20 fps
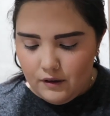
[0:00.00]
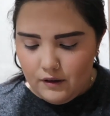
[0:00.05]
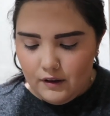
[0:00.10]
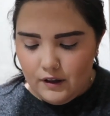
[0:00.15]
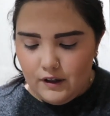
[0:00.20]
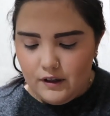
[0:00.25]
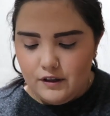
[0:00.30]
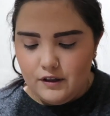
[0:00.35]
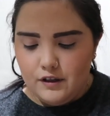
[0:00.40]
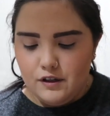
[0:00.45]

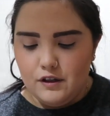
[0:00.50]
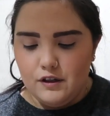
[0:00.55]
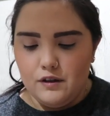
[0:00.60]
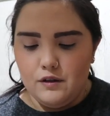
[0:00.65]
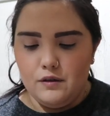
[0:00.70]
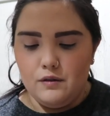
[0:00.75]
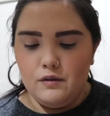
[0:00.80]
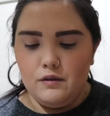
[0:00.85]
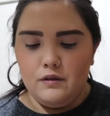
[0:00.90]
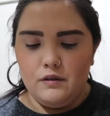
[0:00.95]
these
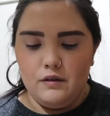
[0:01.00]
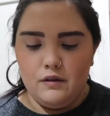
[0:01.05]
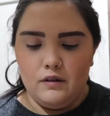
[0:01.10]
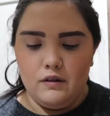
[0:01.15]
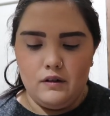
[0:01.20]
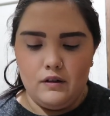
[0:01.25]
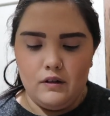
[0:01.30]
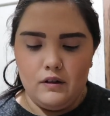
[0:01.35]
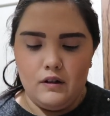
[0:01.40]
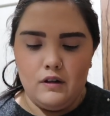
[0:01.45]
two
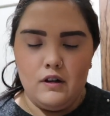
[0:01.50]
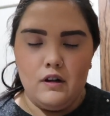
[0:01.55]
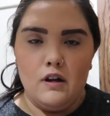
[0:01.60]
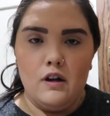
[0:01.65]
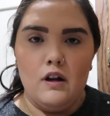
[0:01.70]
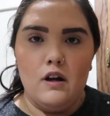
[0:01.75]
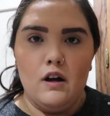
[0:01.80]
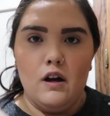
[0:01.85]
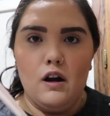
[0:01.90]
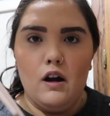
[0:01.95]

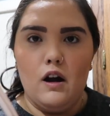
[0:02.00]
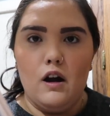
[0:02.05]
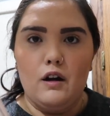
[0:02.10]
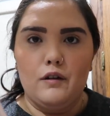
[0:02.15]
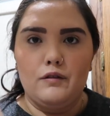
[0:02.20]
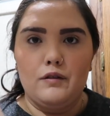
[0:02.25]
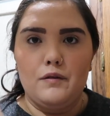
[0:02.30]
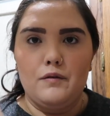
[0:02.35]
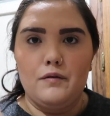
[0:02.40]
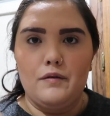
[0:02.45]

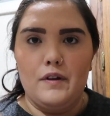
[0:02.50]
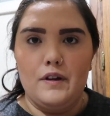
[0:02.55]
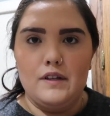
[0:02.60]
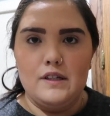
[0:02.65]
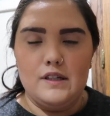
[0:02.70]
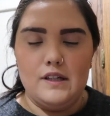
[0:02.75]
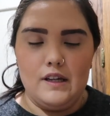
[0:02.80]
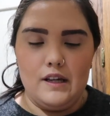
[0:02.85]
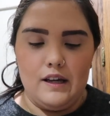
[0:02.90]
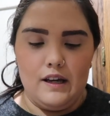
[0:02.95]
are from
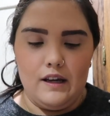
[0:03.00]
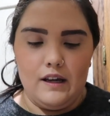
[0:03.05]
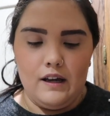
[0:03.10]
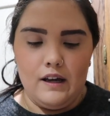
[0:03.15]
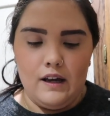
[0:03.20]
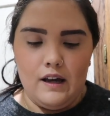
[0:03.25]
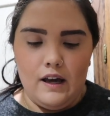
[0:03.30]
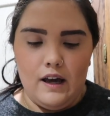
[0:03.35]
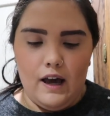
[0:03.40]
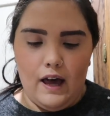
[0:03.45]
Fenty,
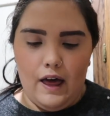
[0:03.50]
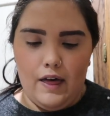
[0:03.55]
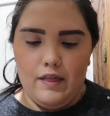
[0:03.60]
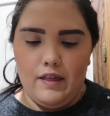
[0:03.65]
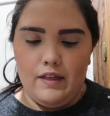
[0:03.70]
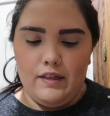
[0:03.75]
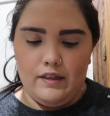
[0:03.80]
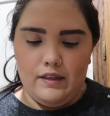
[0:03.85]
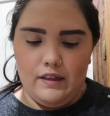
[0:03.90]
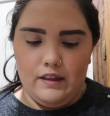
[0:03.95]
and
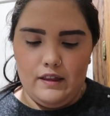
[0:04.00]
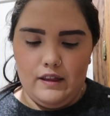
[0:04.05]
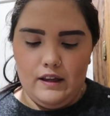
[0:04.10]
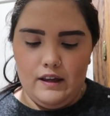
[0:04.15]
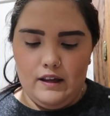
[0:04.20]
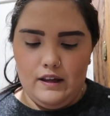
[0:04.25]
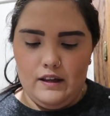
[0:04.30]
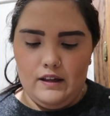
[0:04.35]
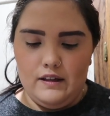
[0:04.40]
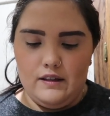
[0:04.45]
then
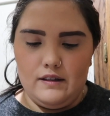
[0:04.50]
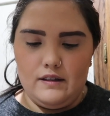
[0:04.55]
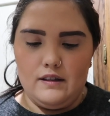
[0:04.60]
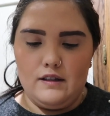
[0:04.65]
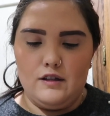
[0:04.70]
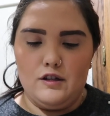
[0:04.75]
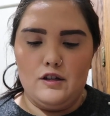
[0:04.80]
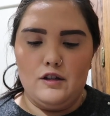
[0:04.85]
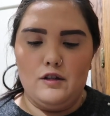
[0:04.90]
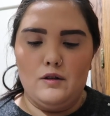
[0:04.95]

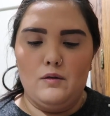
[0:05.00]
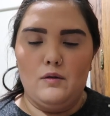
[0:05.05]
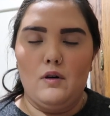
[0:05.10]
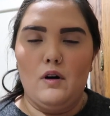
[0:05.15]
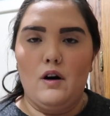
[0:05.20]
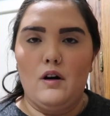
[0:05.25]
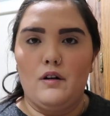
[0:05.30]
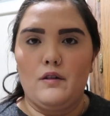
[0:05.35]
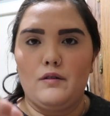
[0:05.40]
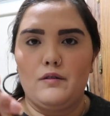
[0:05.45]
these two
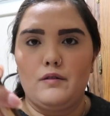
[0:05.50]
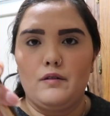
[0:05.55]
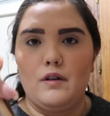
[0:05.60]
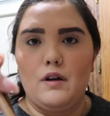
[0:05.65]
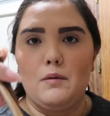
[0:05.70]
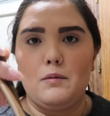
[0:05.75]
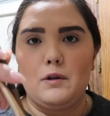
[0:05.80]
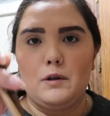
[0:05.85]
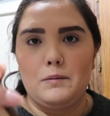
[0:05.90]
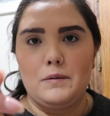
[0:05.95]
are
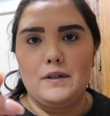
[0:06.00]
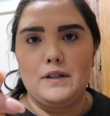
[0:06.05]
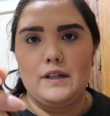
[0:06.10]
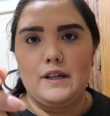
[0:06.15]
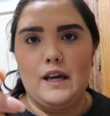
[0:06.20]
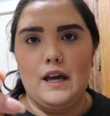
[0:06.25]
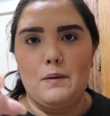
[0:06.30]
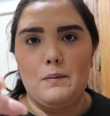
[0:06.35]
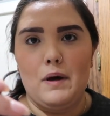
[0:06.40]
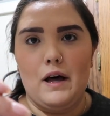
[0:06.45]
from Urban
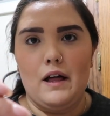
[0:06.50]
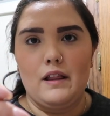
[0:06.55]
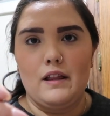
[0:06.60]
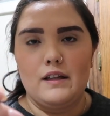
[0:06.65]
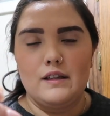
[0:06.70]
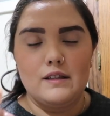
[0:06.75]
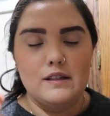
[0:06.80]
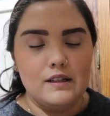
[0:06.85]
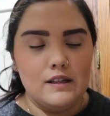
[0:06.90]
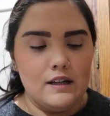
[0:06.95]
Decay
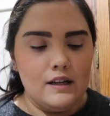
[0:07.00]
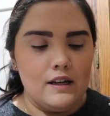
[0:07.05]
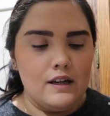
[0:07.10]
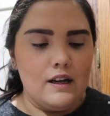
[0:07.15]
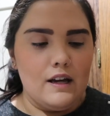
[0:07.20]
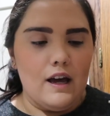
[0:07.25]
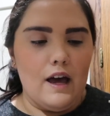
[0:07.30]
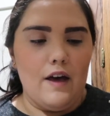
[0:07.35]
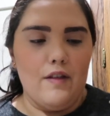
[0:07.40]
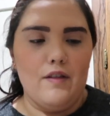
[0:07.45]
palettes,
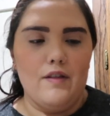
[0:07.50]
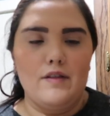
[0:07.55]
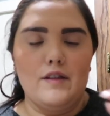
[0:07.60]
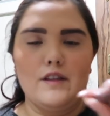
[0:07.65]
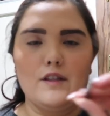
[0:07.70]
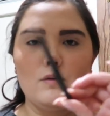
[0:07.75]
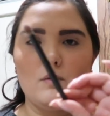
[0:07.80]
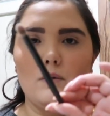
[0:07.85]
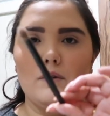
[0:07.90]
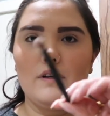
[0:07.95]
and then
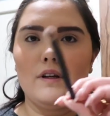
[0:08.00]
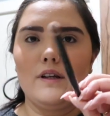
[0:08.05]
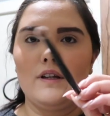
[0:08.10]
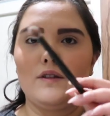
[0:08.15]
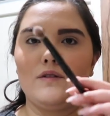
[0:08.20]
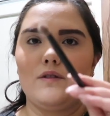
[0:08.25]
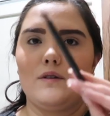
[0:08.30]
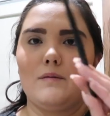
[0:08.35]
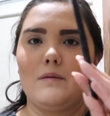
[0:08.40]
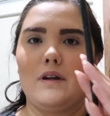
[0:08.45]
this one
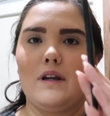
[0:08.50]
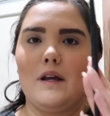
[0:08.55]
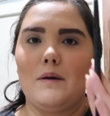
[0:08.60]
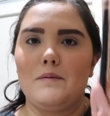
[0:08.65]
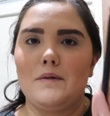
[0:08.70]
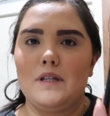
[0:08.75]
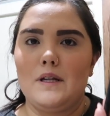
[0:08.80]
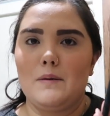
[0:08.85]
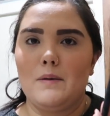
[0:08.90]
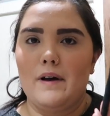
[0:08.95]
is from an
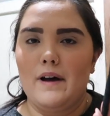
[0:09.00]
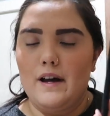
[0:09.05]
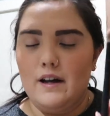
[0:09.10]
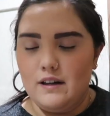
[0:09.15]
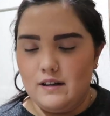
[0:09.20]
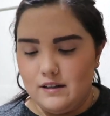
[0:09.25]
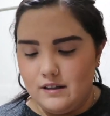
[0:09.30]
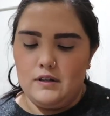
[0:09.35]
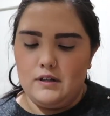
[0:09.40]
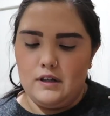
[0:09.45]
Ipsy
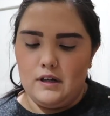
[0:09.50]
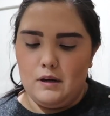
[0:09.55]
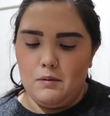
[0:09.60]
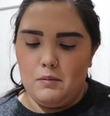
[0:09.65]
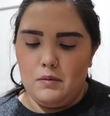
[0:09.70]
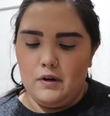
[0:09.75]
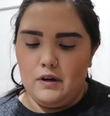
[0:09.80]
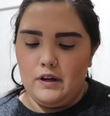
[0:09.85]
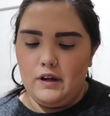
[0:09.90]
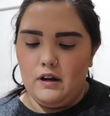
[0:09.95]
bag. I'm just gonna
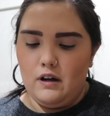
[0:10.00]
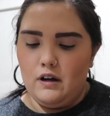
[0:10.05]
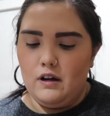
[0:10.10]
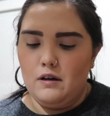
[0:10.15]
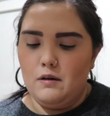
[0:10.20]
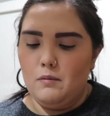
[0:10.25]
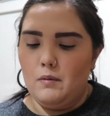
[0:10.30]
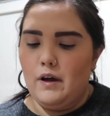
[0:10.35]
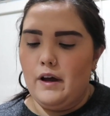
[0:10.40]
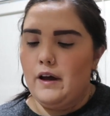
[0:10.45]
put it
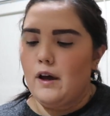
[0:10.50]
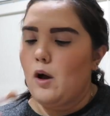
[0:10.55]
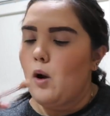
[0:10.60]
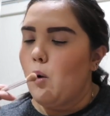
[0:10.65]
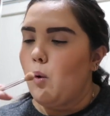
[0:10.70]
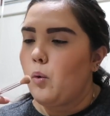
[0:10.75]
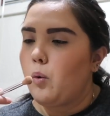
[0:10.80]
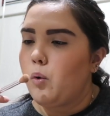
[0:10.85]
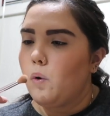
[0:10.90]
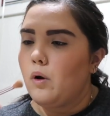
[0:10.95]
on my
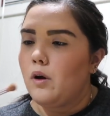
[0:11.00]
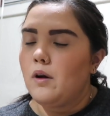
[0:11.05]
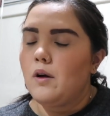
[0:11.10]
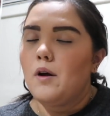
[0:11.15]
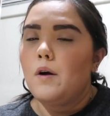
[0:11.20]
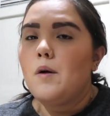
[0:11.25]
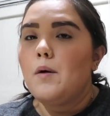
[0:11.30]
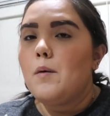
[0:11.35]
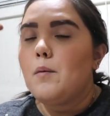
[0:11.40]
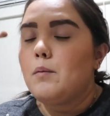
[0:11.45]

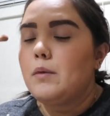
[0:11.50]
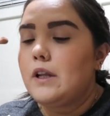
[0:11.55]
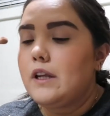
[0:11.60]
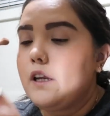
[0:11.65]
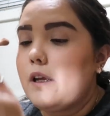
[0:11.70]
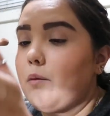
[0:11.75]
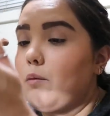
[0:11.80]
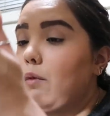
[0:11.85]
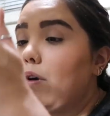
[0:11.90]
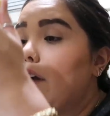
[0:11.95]

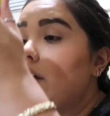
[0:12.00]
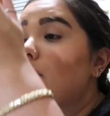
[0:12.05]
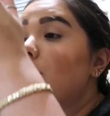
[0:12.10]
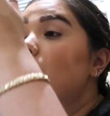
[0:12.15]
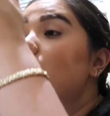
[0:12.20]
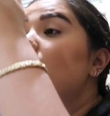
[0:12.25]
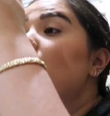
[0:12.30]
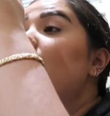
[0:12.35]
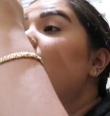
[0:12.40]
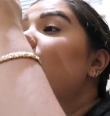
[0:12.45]
blending
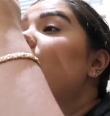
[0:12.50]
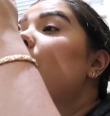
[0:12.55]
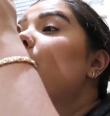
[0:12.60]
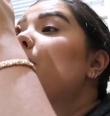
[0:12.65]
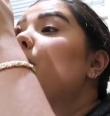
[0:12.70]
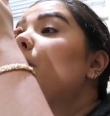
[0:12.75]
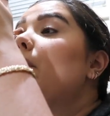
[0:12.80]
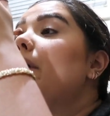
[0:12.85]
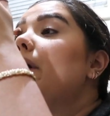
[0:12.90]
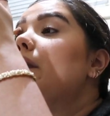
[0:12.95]
brush, and
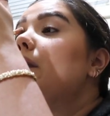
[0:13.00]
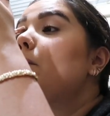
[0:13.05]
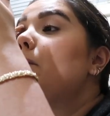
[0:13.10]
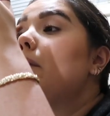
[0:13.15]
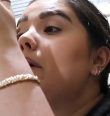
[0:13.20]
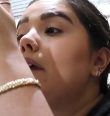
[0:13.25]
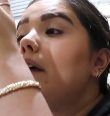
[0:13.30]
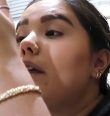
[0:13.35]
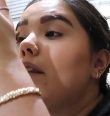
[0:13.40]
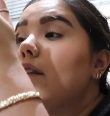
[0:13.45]
I'm going to
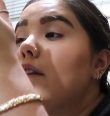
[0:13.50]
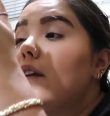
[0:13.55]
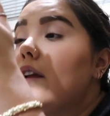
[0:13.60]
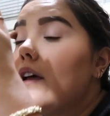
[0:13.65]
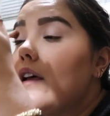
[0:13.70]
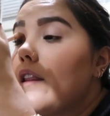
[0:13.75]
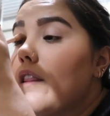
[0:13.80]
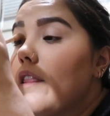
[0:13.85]
put it in